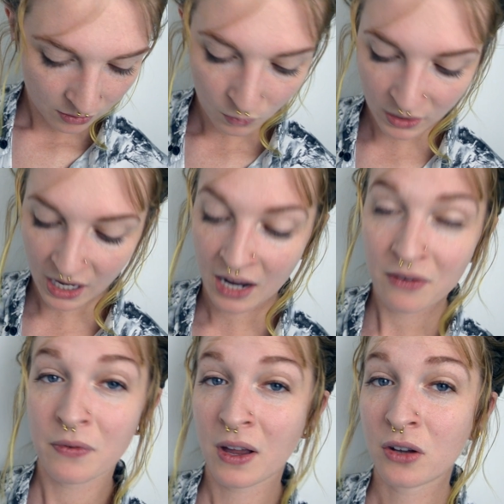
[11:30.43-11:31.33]
what I
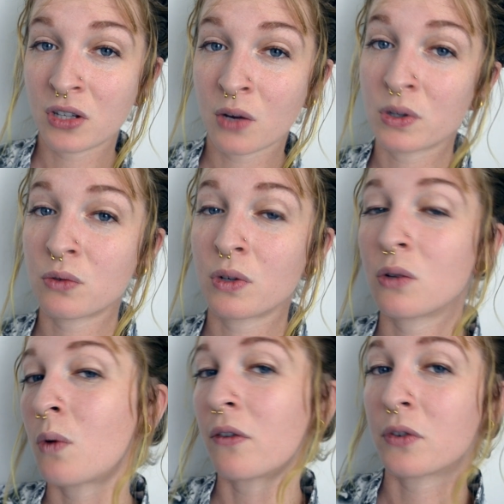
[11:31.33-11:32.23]
found that works really
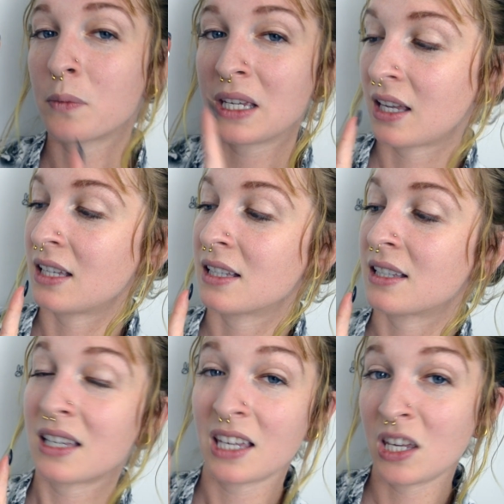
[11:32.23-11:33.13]
well for me is